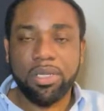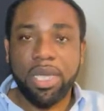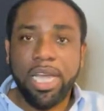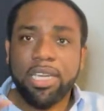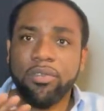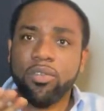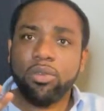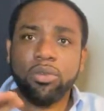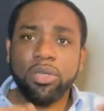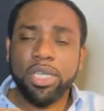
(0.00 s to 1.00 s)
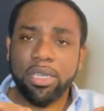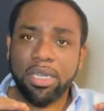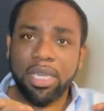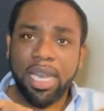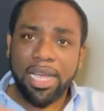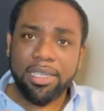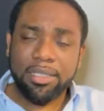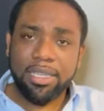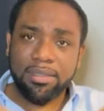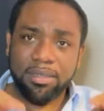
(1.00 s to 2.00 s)
And if you're a client
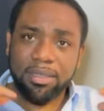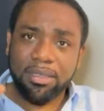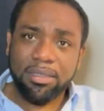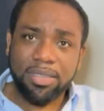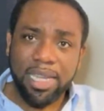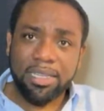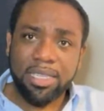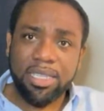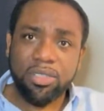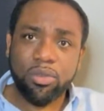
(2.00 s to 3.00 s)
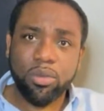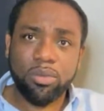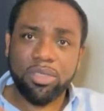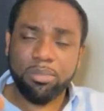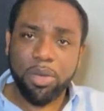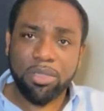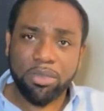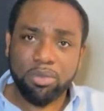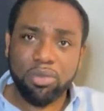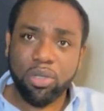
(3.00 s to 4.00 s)
that is in good standing, you are
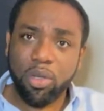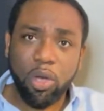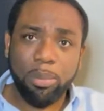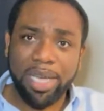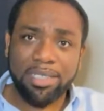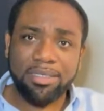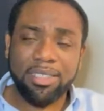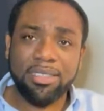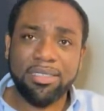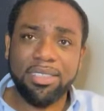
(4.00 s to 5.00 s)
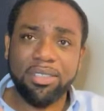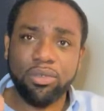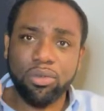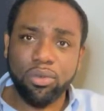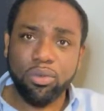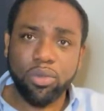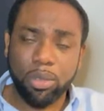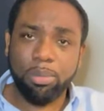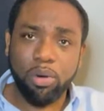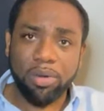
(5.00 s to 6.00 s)
responsible, you're a law-abiding citizen, you do
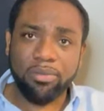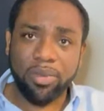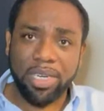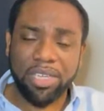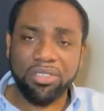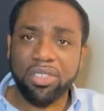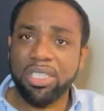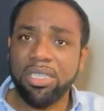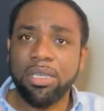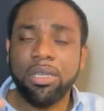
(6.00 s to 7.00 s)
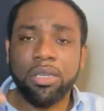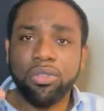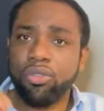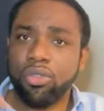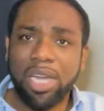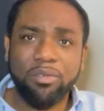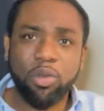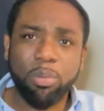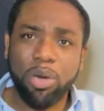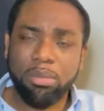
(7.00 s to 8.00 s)
your part financially, you should have
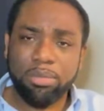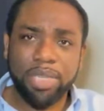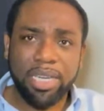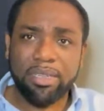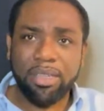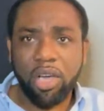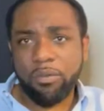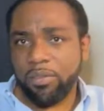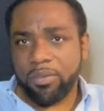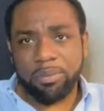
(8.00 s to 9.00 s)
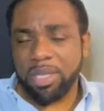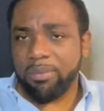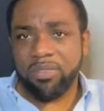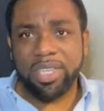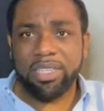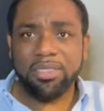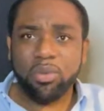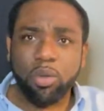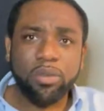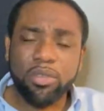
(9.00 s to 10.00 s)
no problem getting the offer from them. Fidelity is
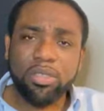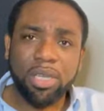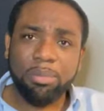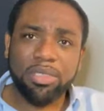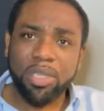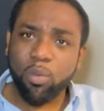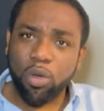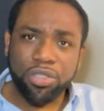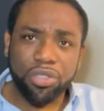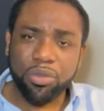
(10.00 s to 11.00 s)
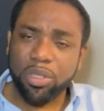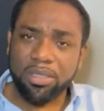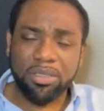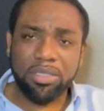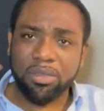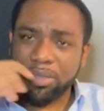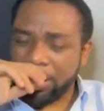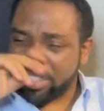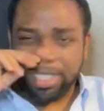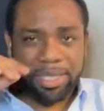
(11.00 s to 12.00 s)
one of those companies, they watch you and see your,
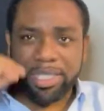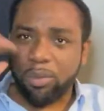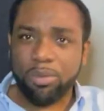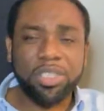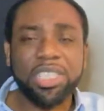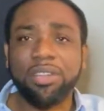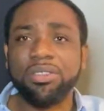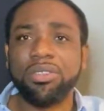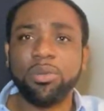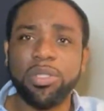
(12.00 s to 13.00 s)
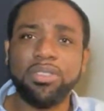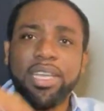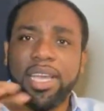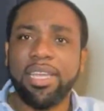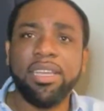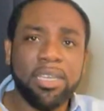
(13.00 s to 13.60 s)
and they will reach out to you and say, hey,